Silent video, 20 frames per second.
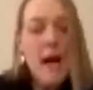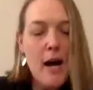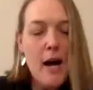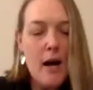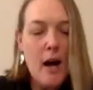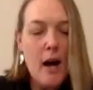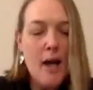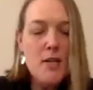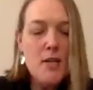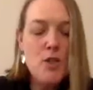
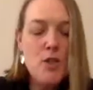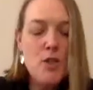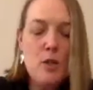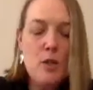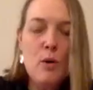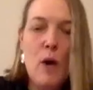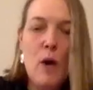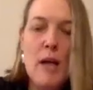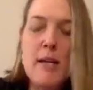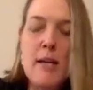I
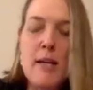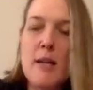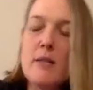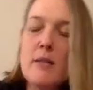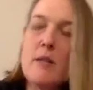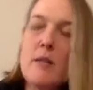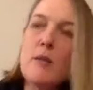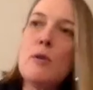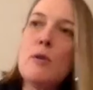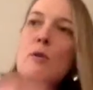do. I get
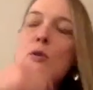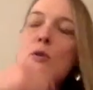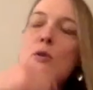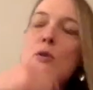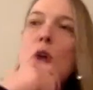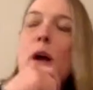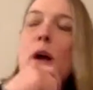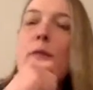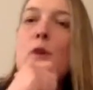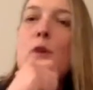to
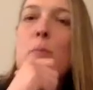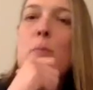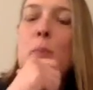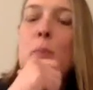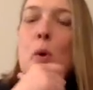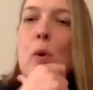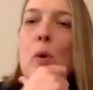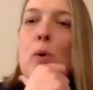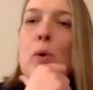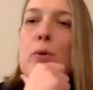travel
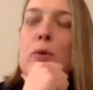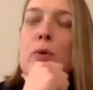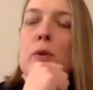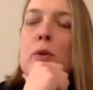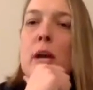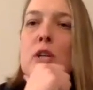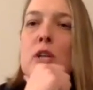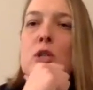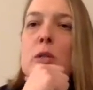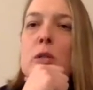both
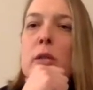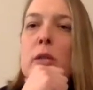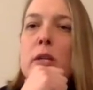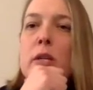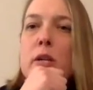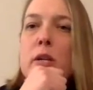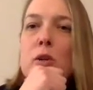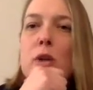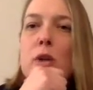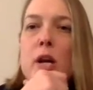nationally and
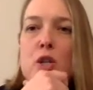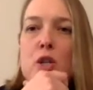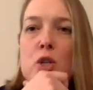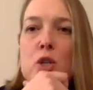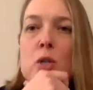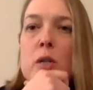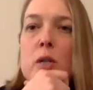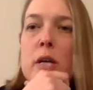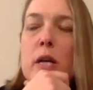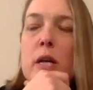
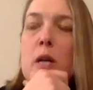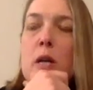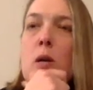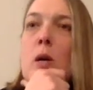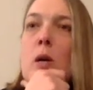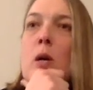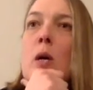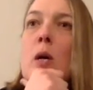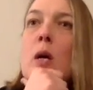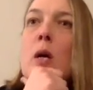internationally.
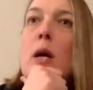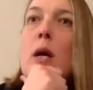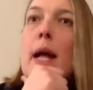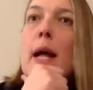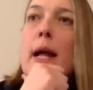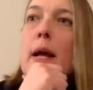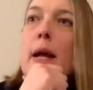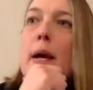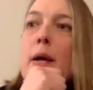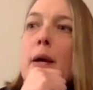
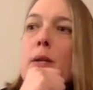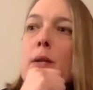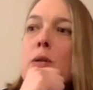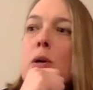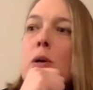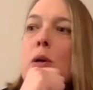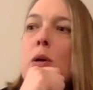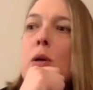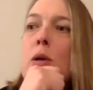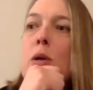And
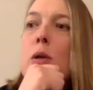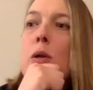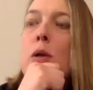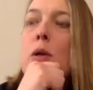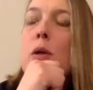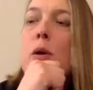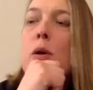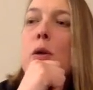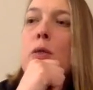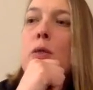
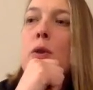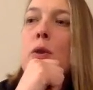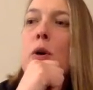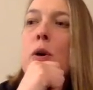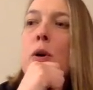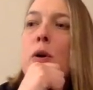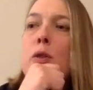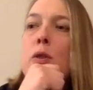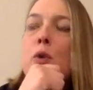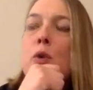
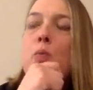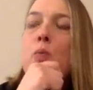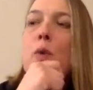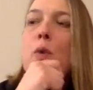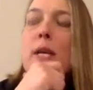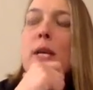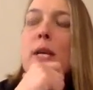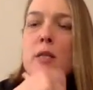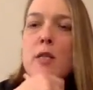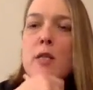the
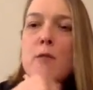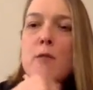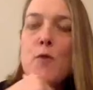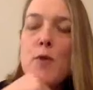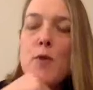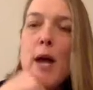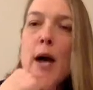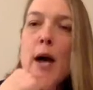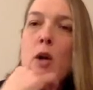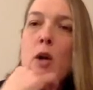reasons for
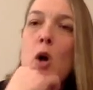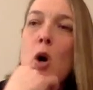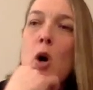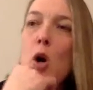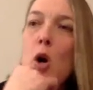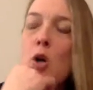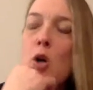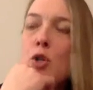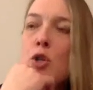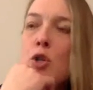that
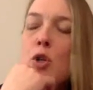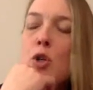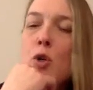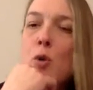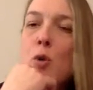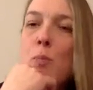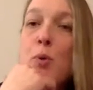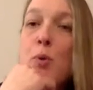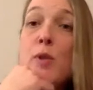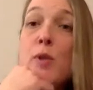are
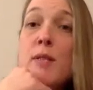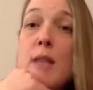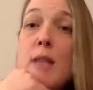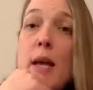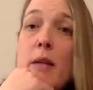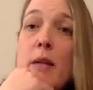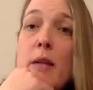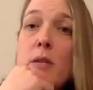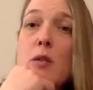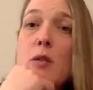to
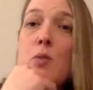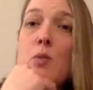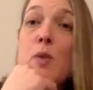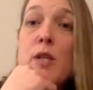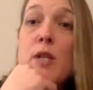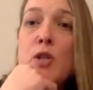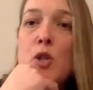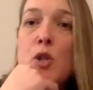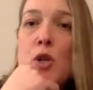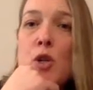present
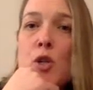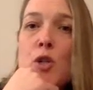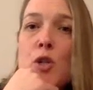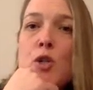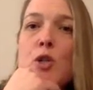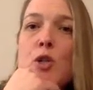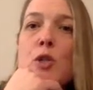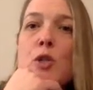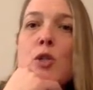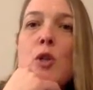
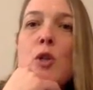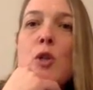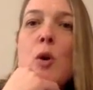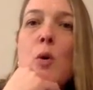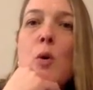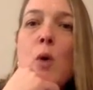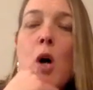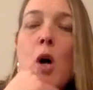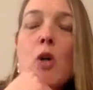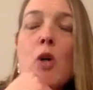research.
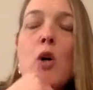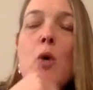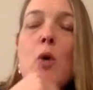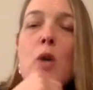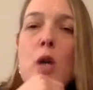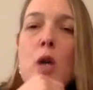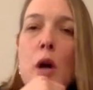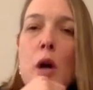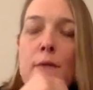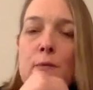So I'll go to
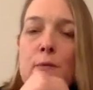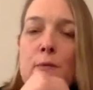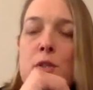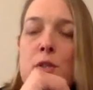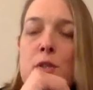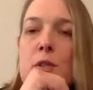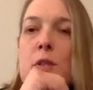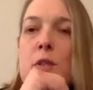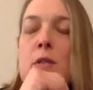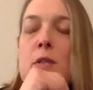
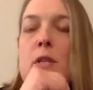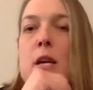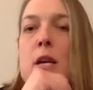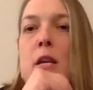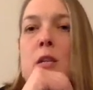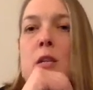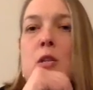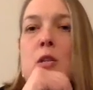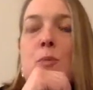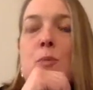conferences and I
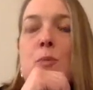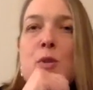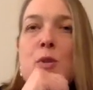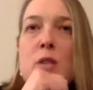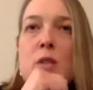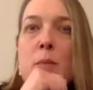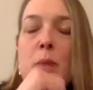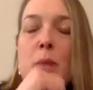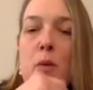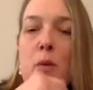get to
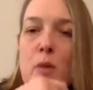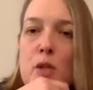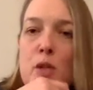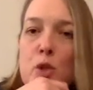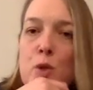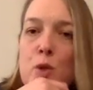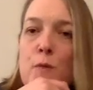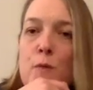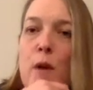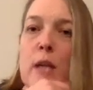present my
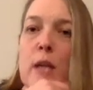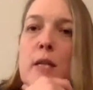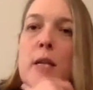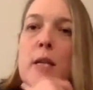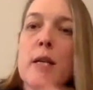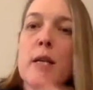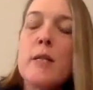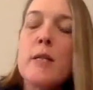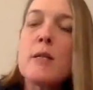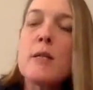research
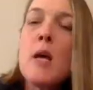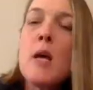findings.